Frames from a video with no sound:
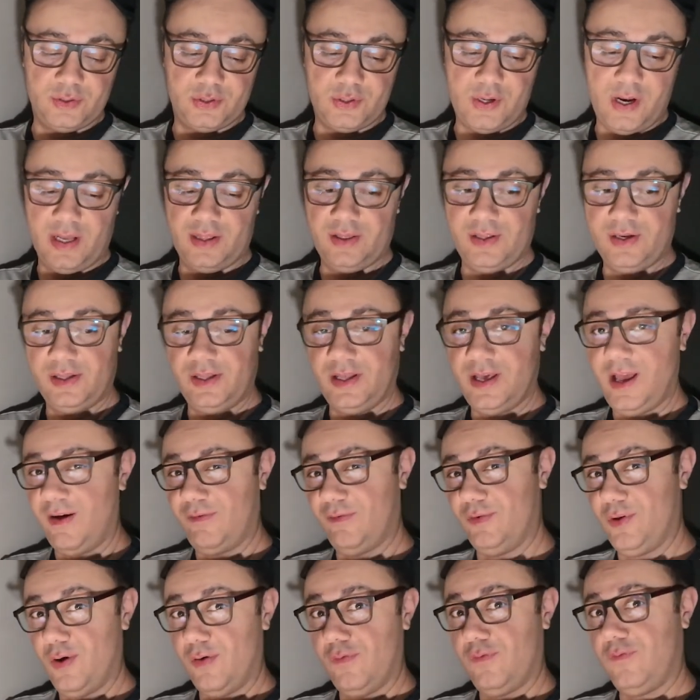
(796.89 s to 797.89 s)
So I literally
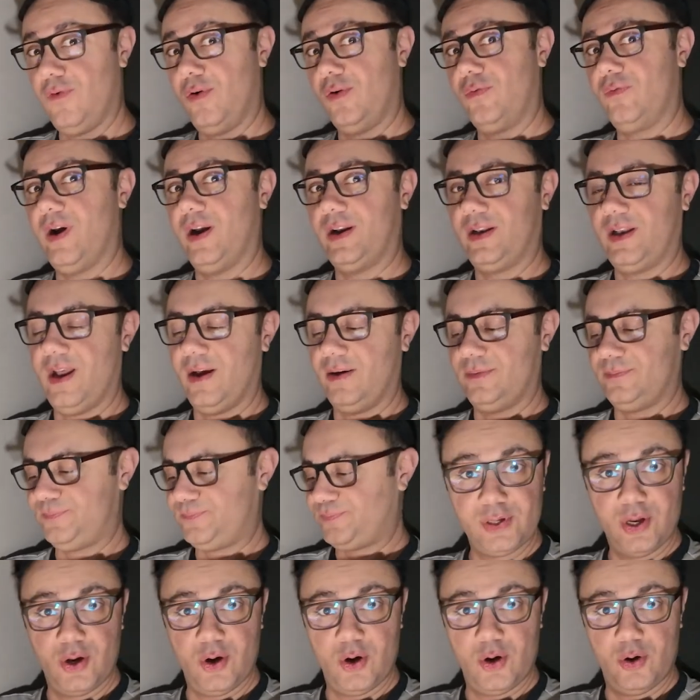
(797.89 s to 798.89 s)
have no phone right now.
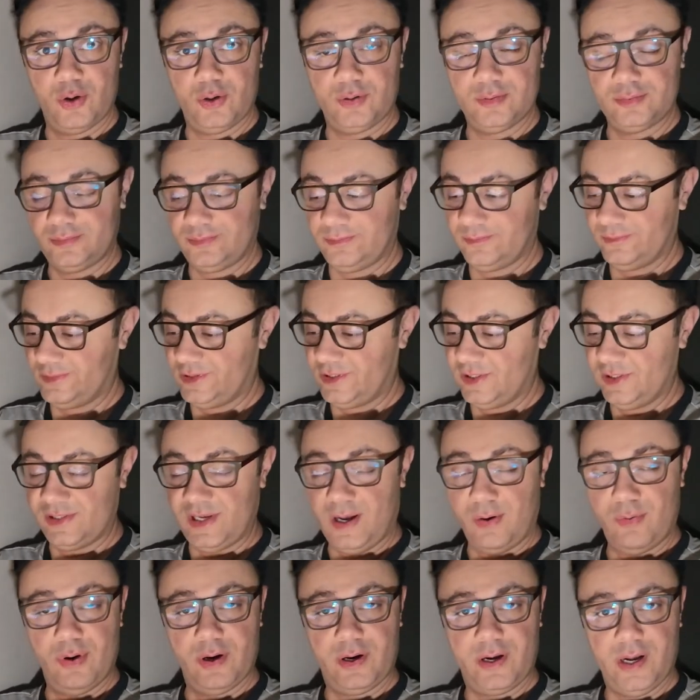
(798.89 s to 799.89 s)
So since
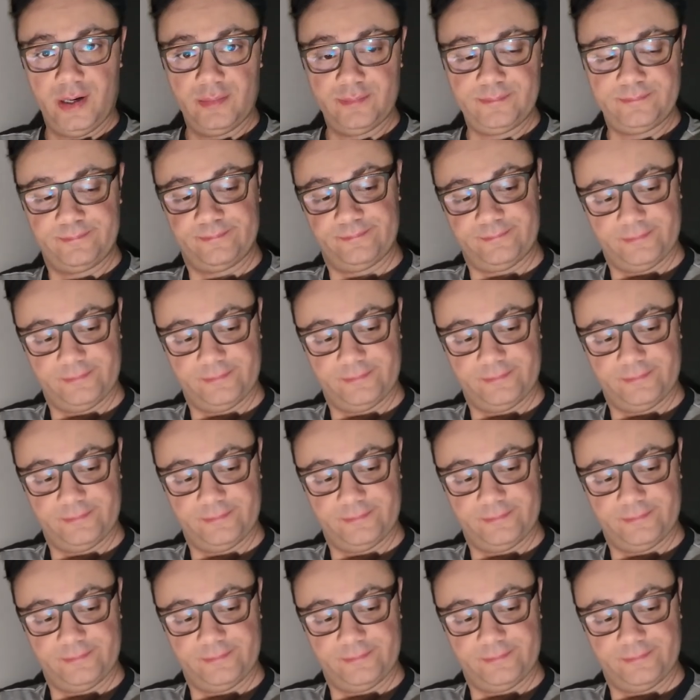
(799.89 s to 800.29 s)
I woke up,